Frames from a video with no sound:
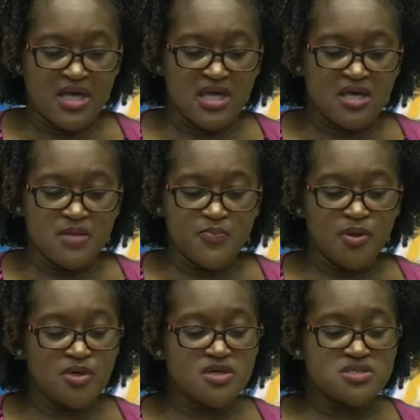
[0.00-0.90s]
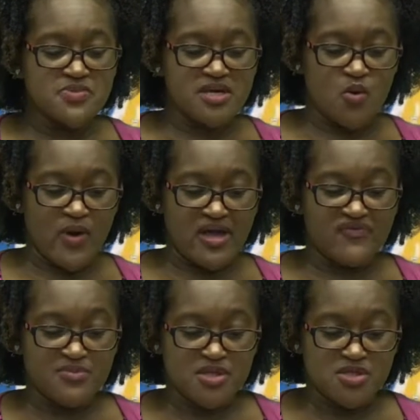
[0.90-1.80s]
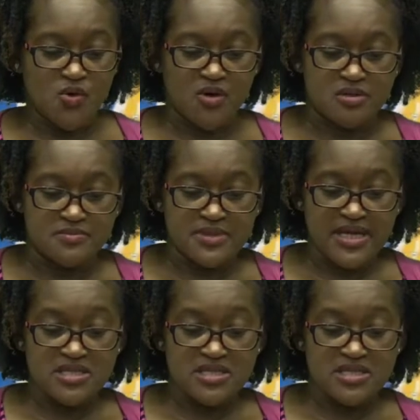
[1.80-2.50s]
He pulls me away from the door and